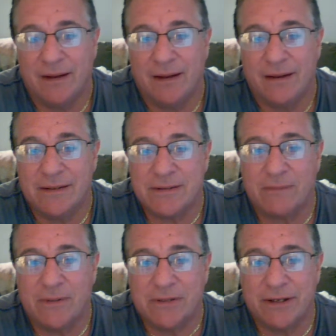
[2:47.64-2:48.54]
It's
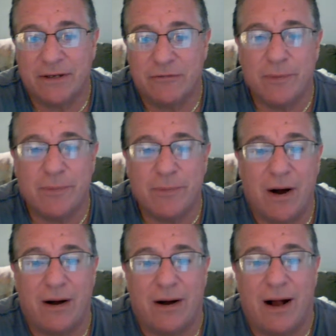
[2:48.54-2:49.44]
almost like in
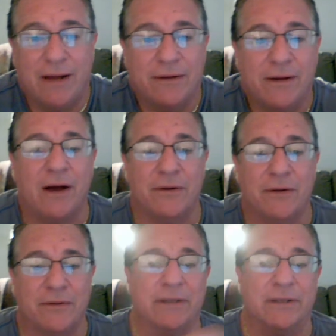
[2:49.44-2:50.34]
football, I know how
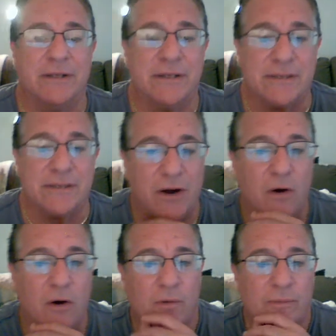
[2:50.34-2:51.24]
New England is at
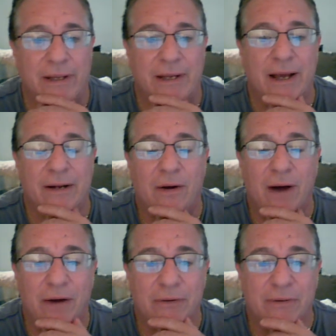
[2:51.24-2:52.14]
home, and I know
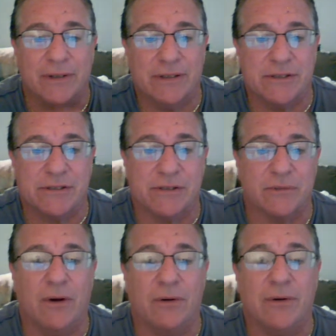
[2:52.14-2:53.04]
how New England is at
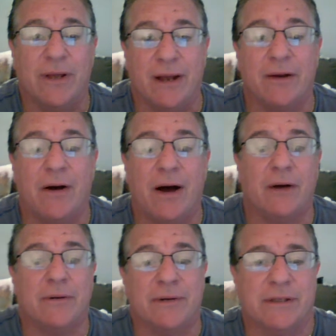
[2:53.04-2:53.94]
road, and I know
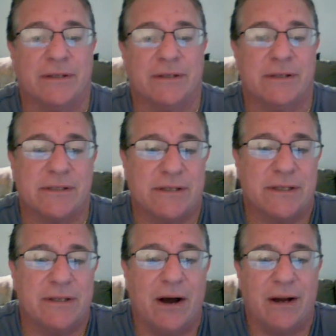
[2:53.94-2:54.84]
how New England is as a
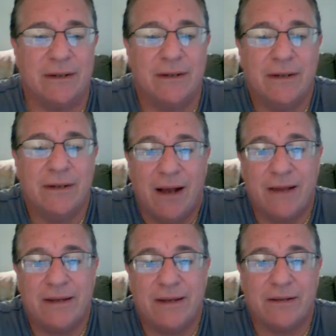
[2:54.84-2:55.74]
dog.
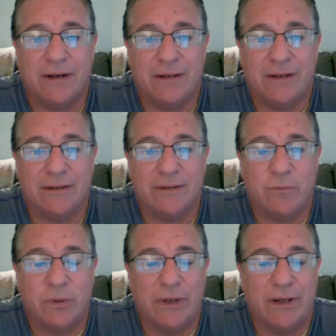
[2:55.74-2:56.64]
I can't tell you to
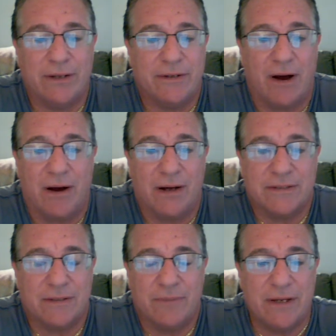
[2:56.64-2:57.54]
play the
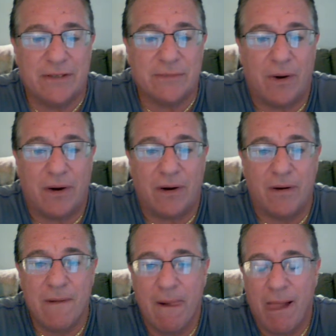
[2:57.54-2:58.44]
dogs in
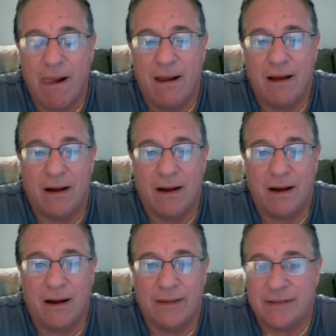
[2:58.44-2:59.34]
baseball.
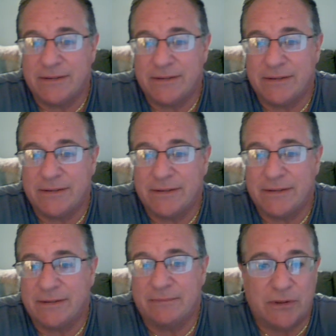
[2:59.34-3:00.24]
That's
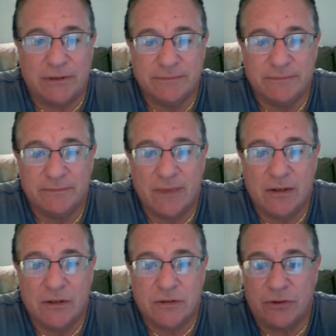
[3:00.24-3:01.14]
impossible.
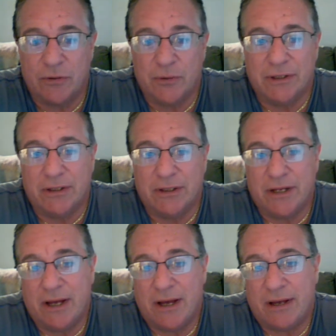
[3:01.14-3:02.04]
So you're really
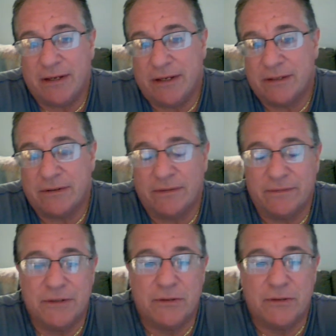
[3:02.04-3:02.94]
looking at each individual